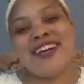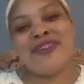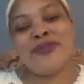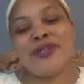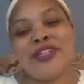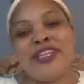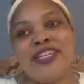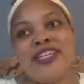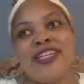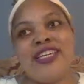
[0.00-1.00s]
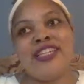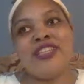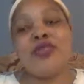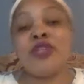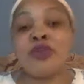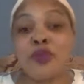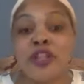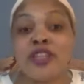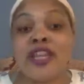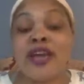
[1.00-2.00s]
really doing the work
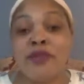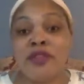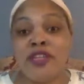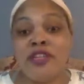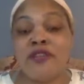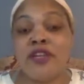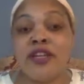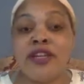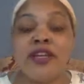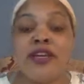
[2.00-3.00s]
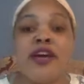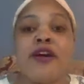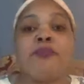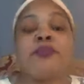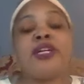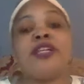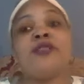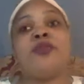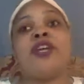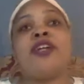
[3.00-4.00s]
that I believe in. Because
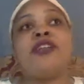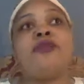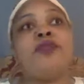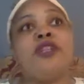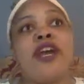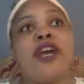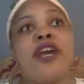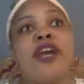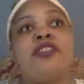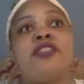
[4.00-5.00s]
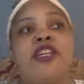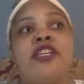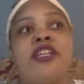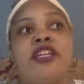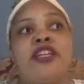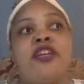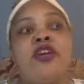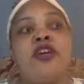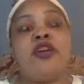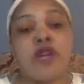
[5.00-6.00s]
when I started in
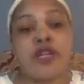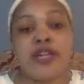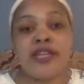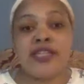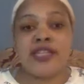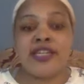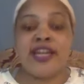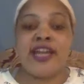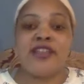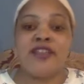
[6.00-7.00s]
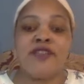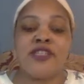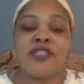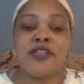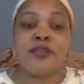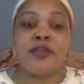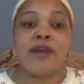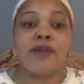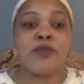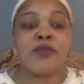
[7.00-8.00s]
organizing and activism, I
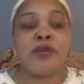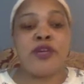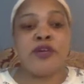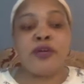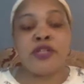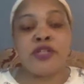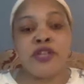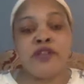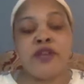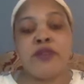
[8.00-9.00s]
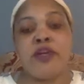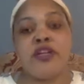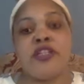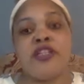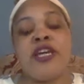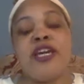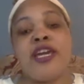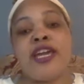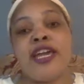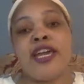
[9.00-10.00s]
was propelled by Trayvon Martin
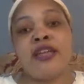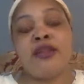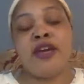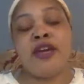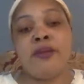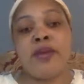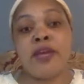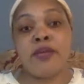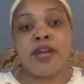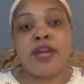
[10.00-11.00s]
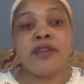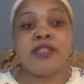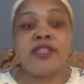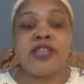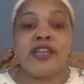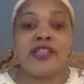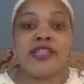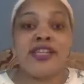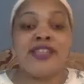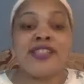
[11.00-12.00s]
and Mike Brown's deaths, and
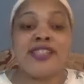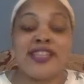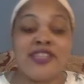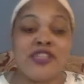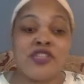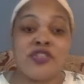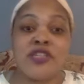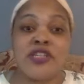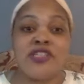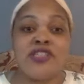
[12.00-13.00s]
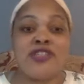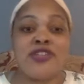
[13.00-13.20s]
I just hit the streets. You